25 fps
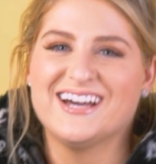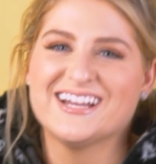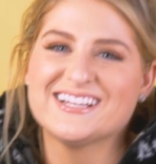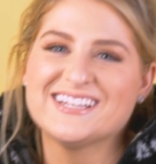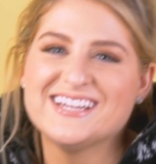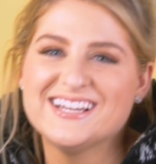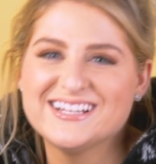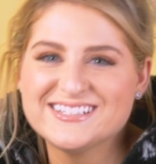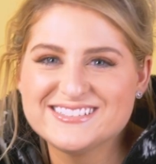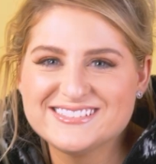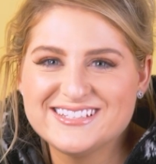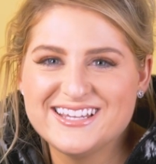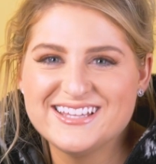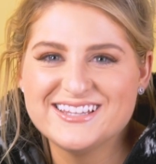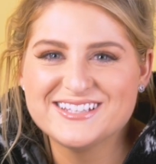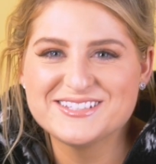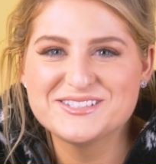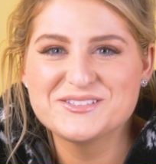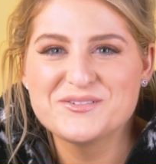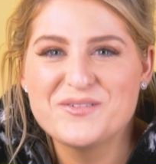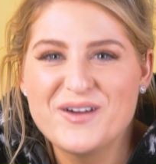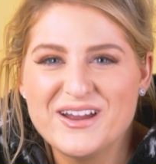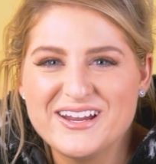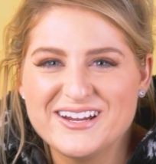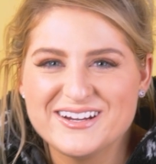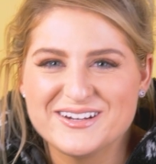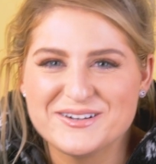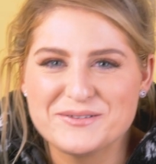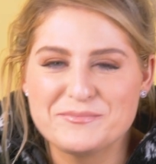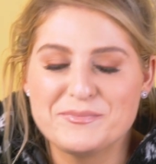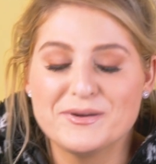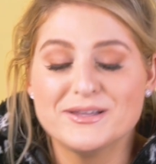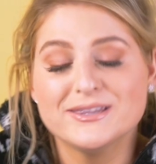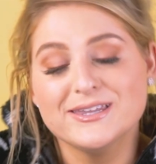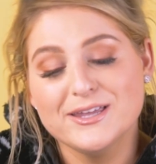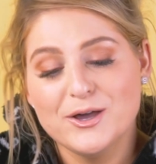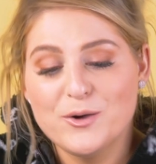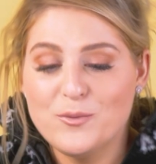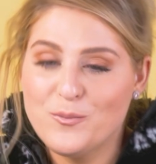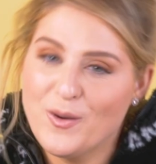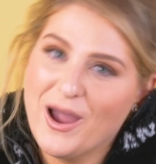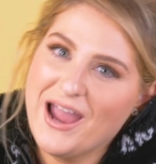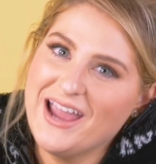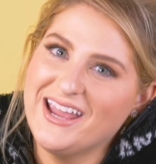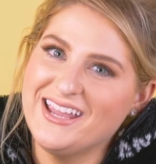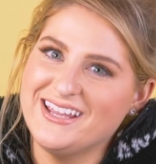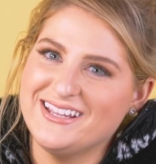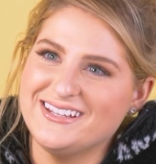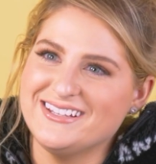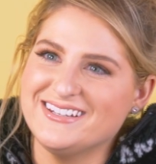I can't say the swear, but Lil
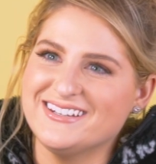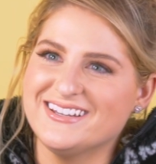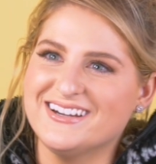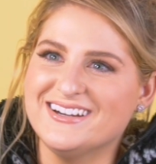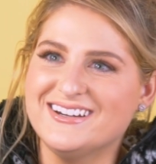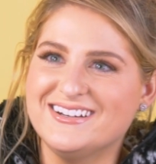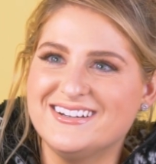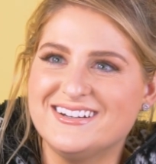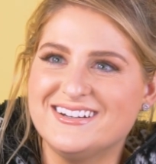Wayne.